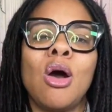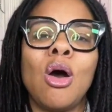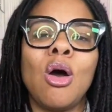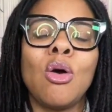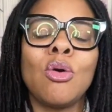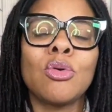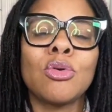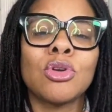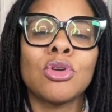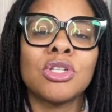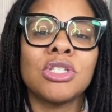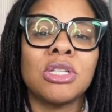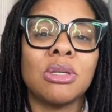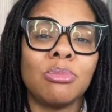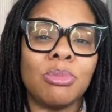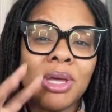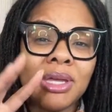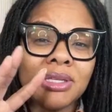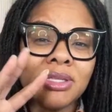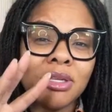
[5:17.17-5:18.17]

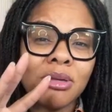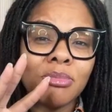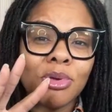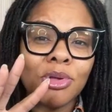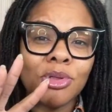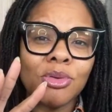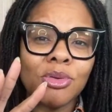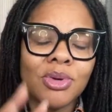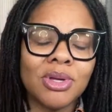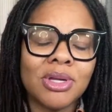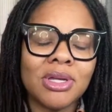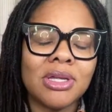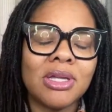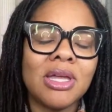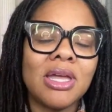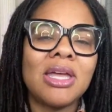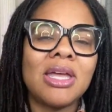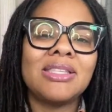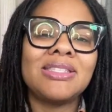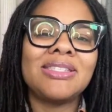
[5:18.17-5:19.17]
ownership. That's number three.